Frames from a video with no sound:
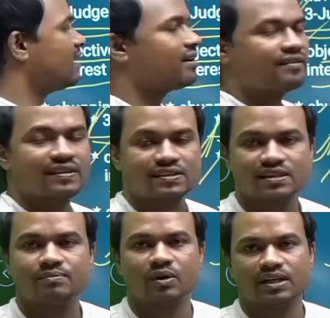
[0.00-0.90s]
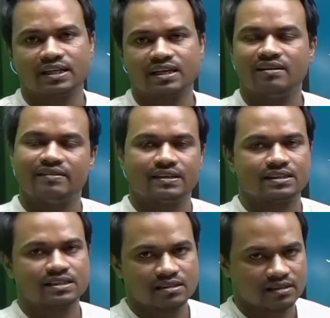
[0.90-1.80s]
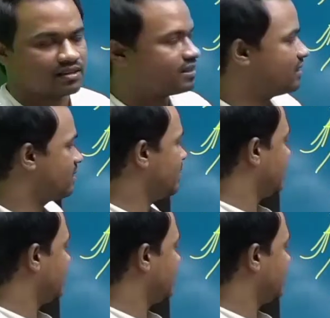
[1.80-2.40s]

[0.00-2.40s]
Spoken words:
vested political vendetta. Okay.